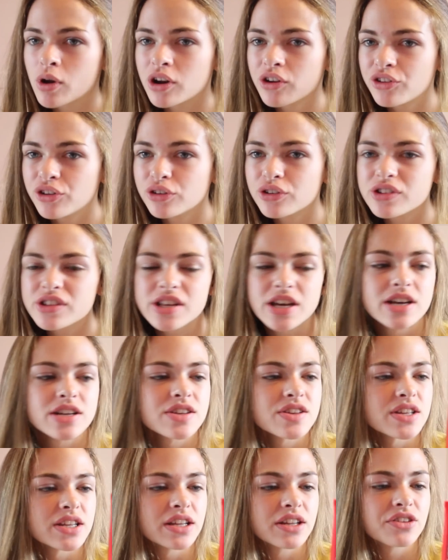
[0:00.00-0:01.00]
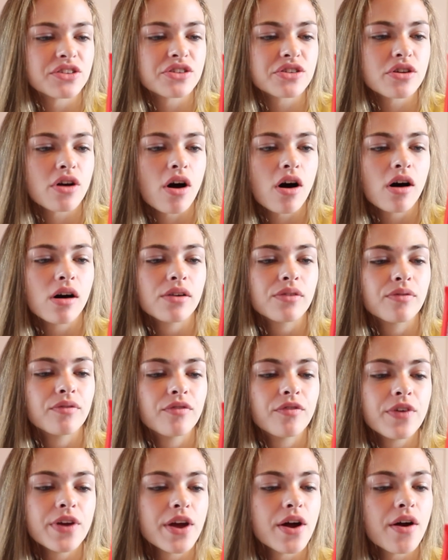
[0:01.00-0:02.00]
we just use this, and this is
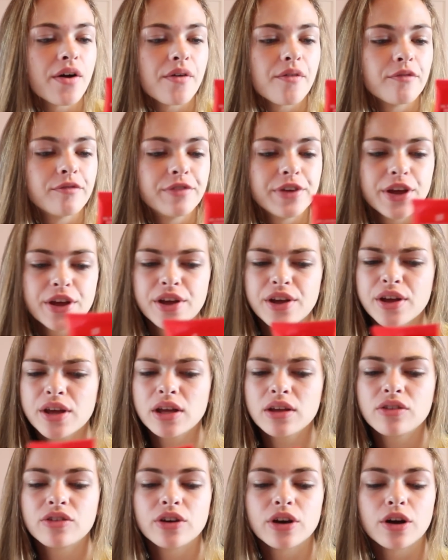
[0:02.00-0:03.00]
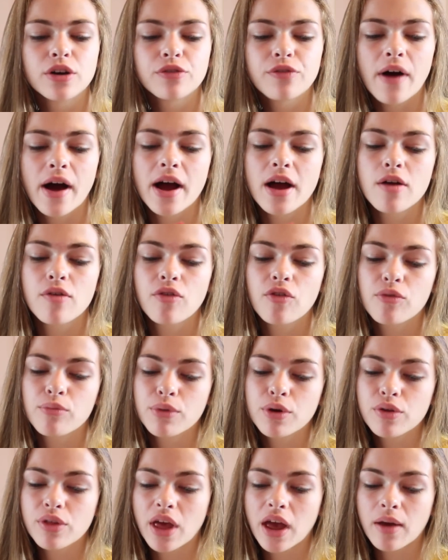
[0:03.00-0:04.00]
called the VO5
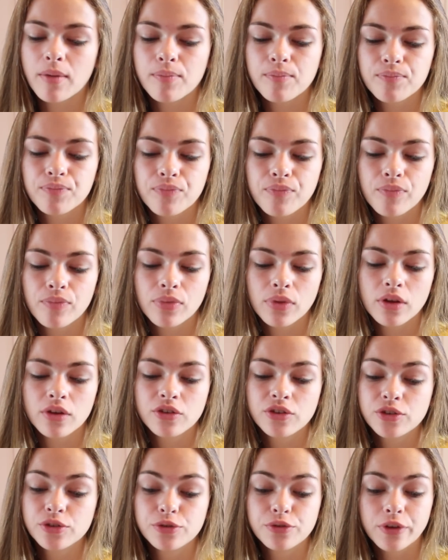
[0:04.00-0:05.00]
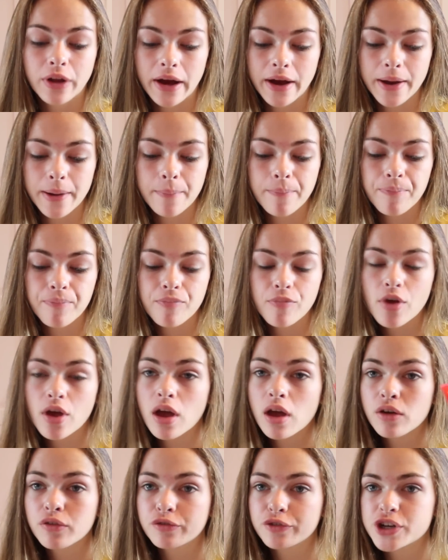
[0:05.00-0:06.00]
Smoothing Souffle
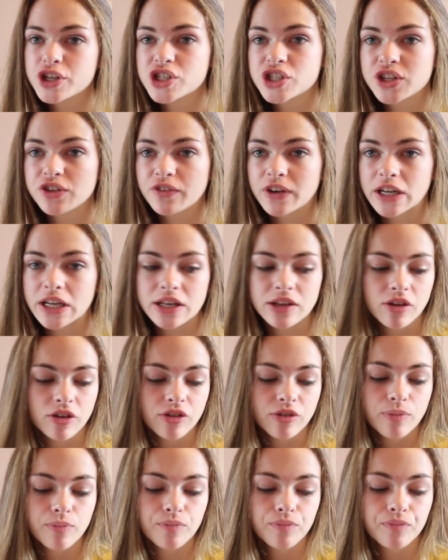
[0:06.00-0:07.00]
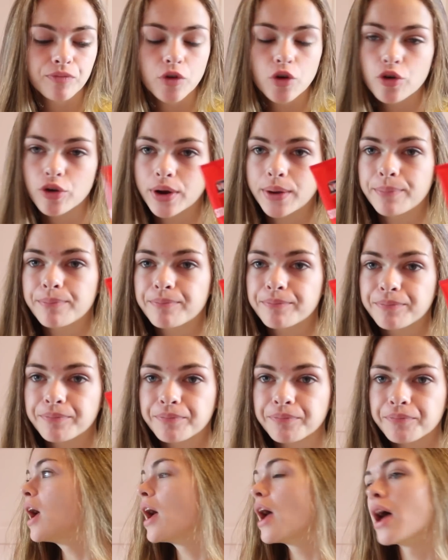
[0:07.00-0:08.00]
Frizz Defense Cream.
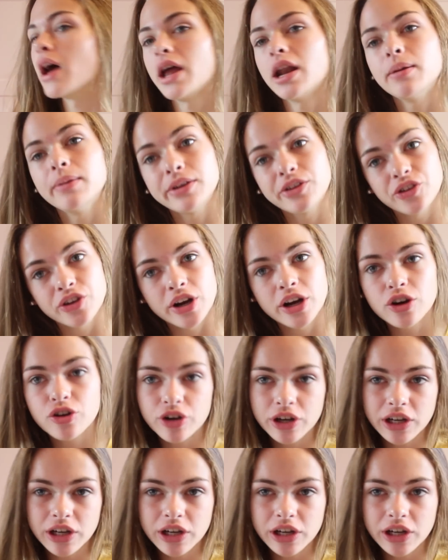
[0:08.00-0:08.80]
And it makes your hair